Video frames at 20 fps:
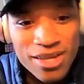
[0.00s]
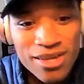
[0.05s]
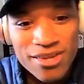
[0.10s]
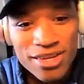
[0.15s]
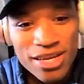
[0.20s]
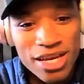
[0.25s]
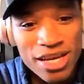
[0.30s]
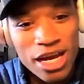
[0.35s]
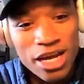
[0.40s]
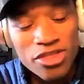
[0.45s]

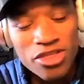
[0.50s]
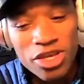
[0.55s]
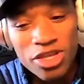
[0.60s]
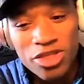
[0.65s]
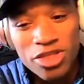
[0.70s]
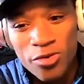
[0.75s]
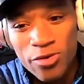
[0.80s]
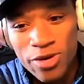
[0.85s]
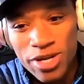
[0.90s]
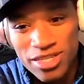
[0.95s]
Yeah, I
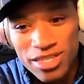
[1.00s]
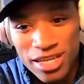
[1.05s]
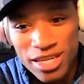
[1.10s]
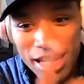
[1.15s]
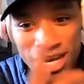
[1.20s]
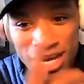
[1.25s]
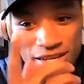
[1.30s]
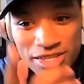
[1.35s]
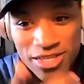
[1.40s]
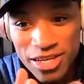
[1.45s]
think the race that
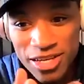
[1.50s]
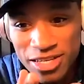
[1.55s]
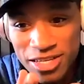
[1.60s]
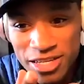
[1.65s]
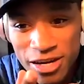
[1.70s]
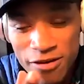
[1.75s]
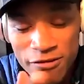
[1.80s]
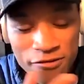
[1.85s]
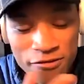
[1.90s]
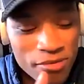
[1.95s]
kind of sticks
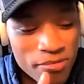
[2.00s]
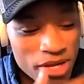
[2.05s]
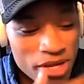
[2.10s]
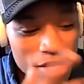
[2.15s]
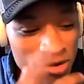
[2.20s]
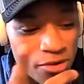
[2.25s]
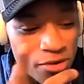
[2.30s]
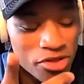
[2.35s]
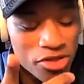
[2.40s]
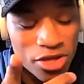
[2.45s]
out for
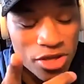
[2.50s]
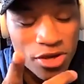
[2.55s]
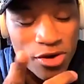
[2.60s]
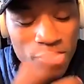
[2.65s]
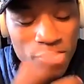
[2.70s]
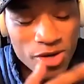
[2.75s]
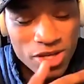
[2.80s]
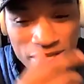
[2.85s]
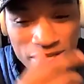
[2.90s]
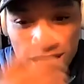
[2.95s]
me with
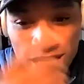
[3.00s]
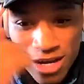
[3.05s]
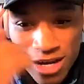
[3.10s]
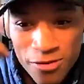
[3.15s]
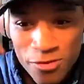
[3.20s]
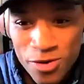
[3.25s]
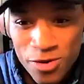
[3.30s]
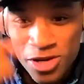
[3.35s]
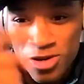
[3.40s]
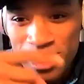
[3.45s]
you was
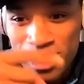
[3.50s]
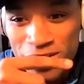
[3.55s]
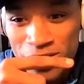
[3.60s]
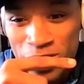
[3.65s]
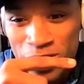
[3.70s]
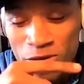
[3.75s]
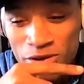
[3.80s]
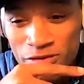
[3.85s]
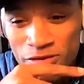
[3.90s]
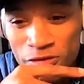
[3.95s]
when
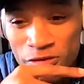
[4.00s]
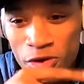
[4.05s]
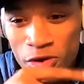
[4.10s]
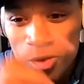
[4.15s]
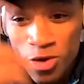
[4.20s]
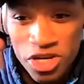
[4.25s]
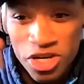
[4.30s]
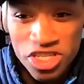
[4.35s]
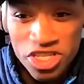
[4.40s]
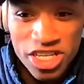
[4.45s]
you and
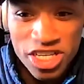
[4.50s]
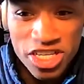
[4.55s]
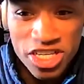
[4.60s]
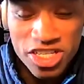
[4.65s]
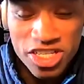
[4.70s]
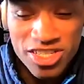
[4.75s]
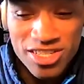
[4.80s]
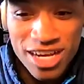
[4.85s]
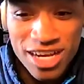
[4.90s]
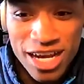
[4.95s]
Vogel were
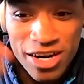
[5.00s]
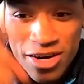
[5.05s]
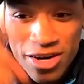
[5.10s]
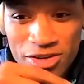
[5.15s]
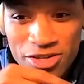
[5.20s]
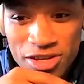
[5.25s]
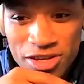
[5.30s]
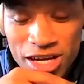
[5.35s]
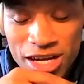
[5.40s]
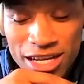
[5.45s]
exchanging
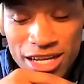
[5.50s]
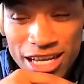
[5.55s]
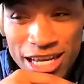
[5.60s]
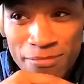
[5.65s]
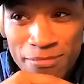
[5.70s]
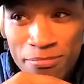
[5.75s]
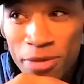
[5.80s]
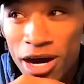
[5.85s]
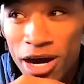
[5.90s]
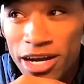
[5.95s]
sliders
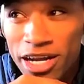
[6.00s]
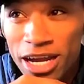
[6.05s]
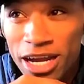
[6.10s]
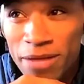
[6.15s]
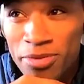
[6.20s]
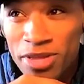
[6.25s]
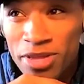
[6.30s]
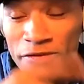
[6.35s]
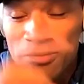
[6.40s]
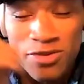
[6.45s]
in Monty, I
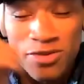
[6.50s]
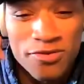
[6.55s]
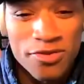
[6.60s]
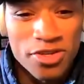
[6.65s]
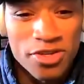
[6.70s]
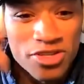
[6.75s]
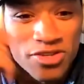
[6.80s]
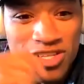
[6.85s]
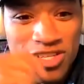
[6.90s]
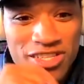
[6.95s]
believe was for
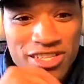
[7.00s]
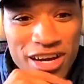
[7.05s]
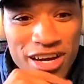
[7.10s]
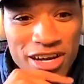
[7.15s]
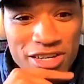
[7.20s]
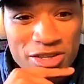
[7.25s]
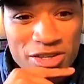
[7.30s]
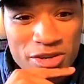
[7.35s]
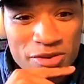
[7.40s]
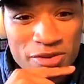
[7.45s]
the Street
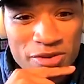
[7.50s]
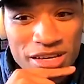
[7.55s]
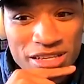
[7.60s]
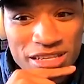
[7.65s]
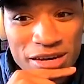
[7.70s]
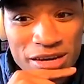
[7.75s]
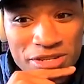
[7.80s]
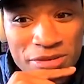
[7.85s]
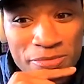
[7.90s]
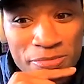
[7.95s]
Stock Tour race.
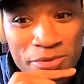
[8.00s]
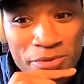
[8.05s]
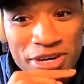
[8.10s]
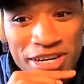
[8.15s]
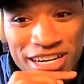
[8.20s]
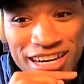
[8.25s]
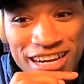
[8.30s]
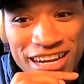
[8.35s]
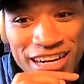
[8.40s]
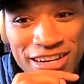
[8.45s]
That was a
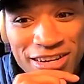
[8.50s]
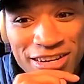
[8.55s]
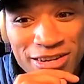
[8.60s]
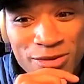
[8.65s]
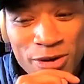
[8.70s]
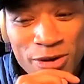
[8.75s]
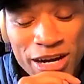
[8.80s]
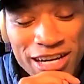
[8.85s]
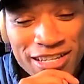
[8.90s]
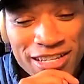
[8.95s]
pretty dang
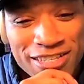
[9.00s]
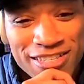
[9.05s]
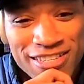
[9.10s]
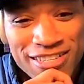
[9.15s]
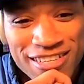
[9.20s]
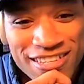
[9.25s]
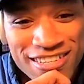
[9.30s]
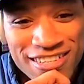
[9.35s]
good race.